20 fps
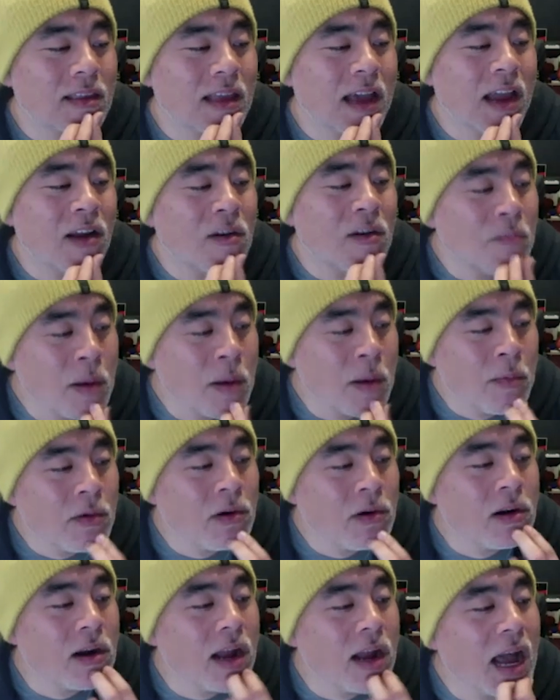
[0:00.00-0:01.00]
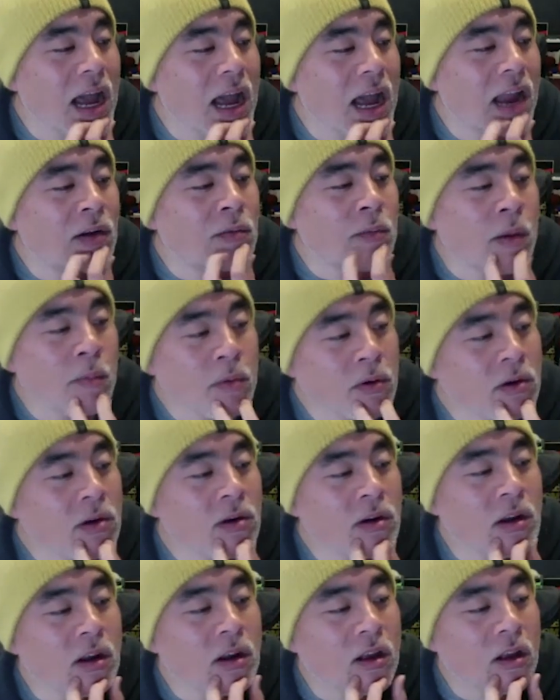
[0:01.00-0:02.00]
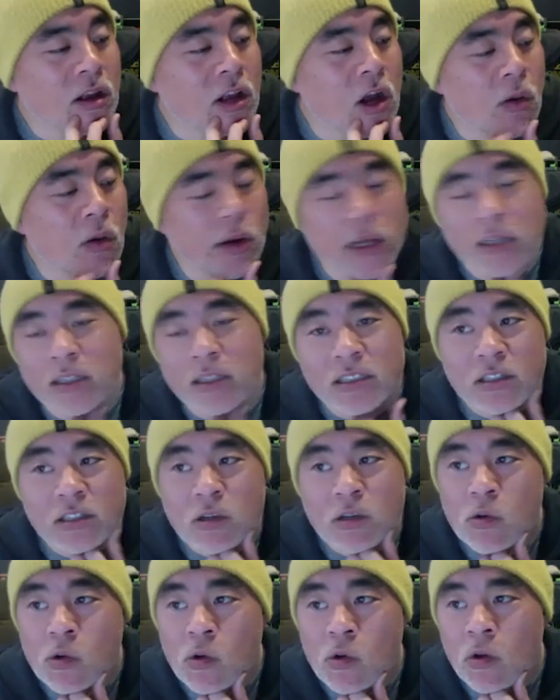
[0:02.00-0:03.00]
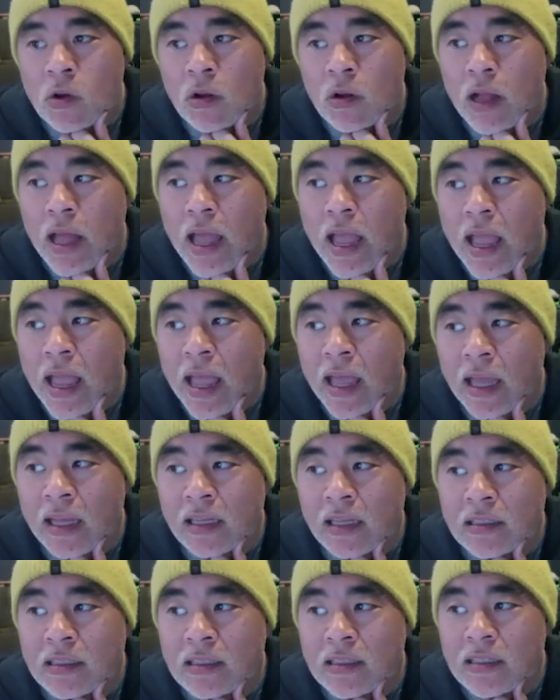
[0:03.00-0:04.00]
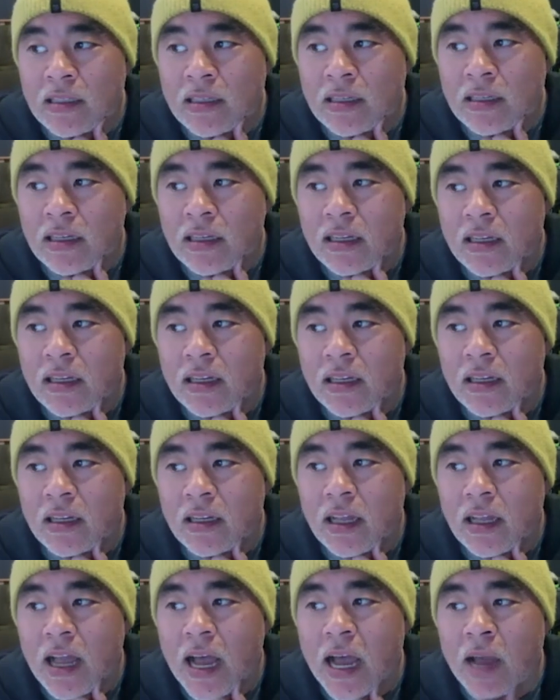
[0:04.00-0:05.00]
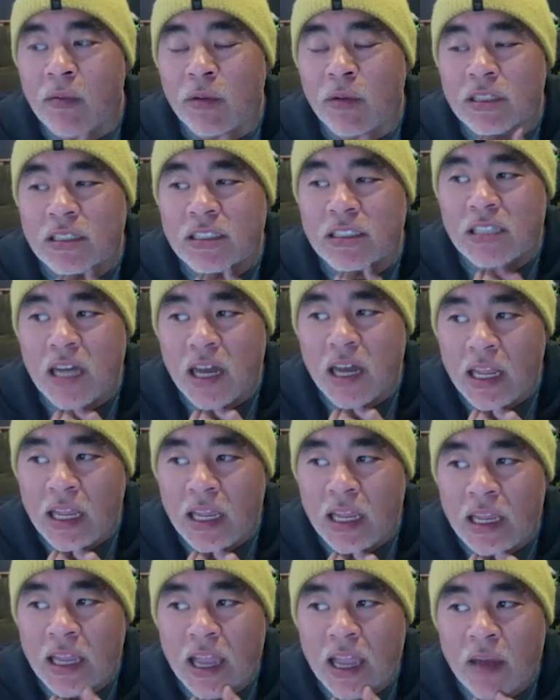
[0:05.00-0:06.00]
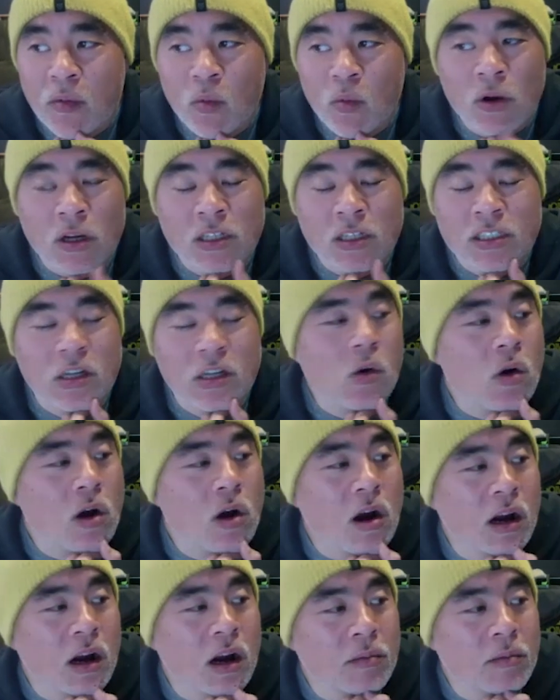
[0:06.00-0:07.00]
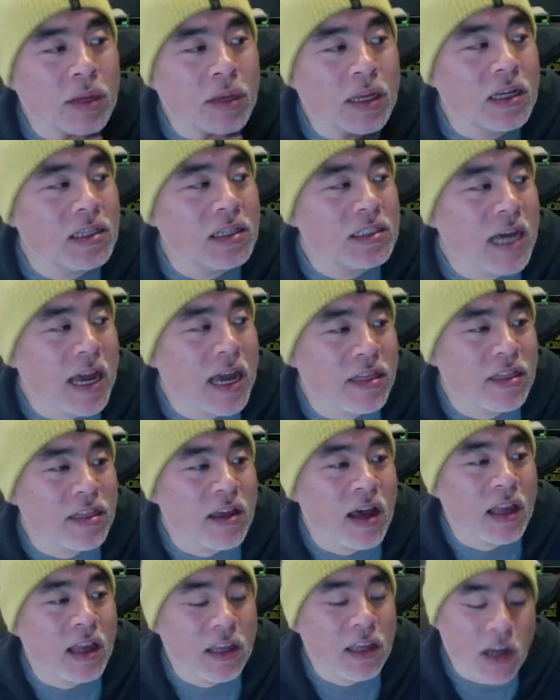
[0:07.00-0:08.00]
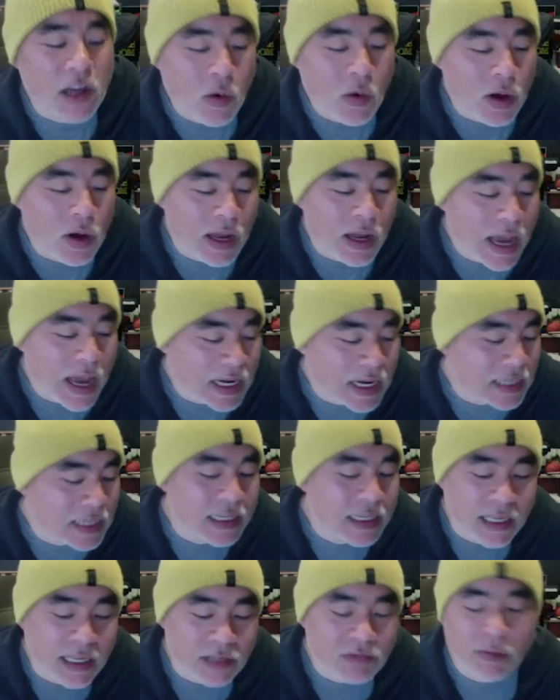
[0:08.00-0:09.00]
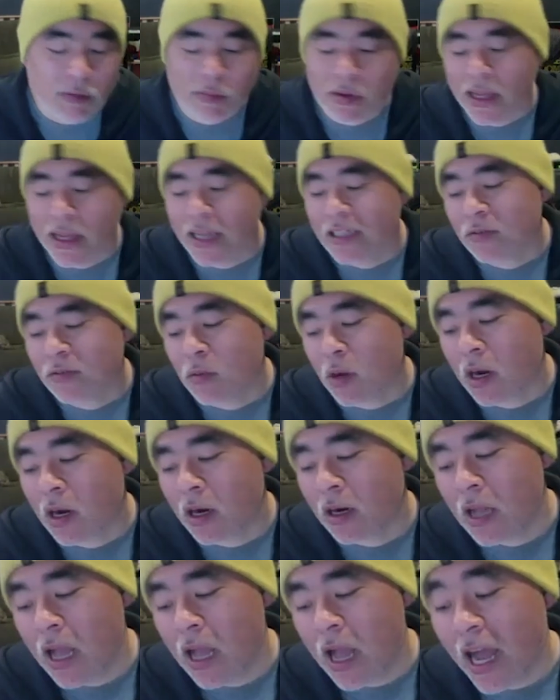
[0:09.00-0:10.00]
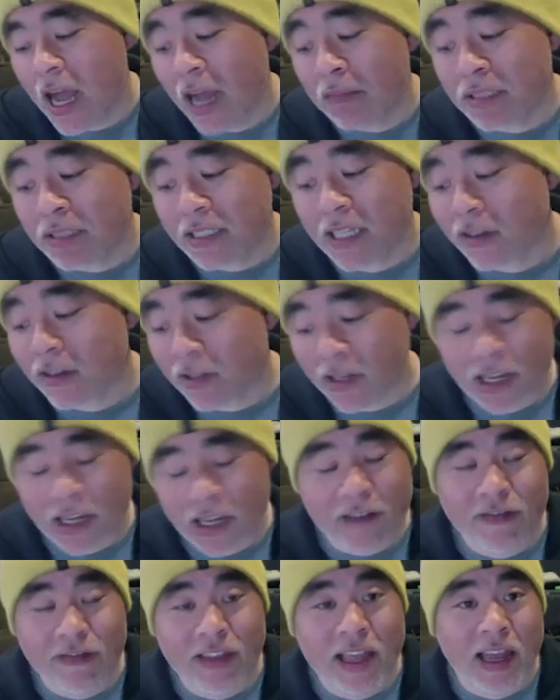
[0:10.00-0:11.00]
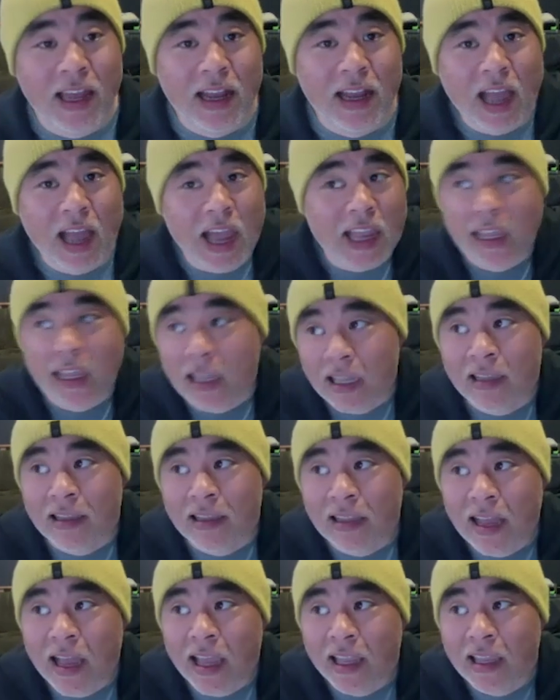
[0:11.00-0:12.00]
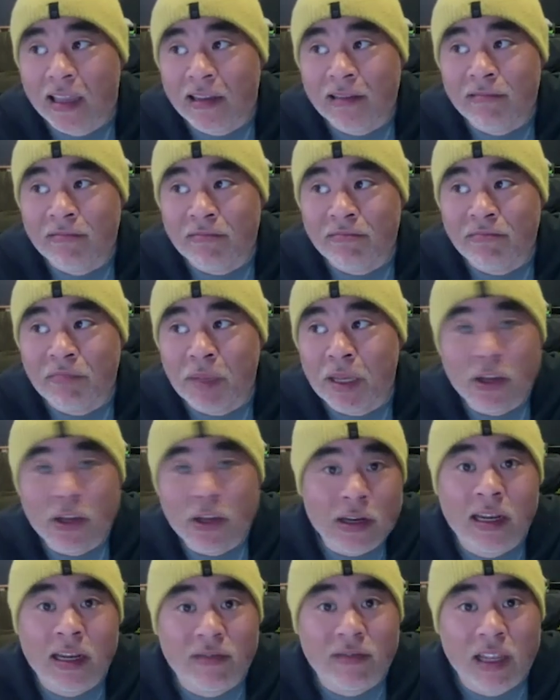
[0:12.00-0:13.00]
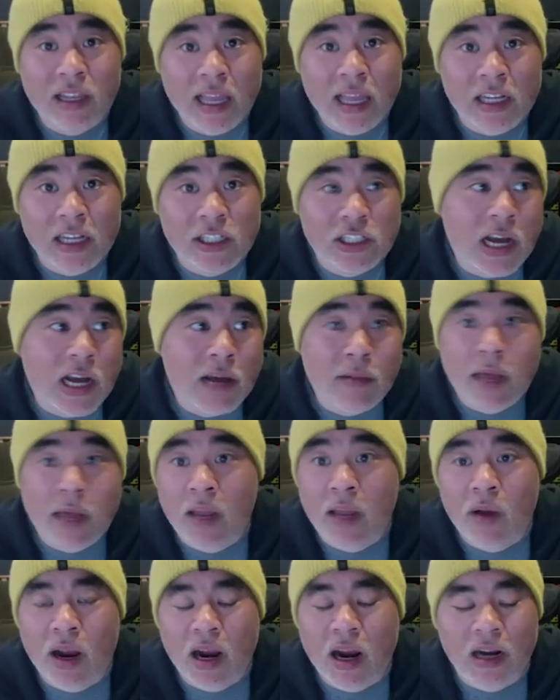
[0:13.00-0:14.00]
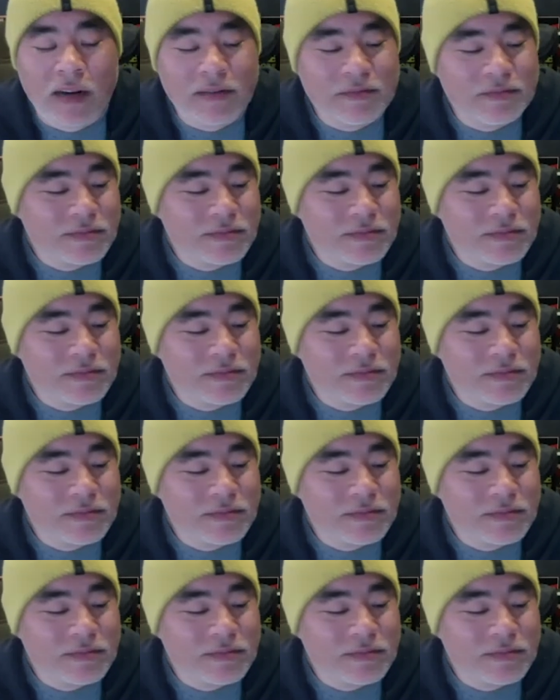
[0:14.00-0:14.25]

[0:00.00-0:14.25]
I remember going to school, and I would study and work so hard because I thought, you know what, I need to get to a place where I'm skilled enough that I can be good enough to get a job anywhere.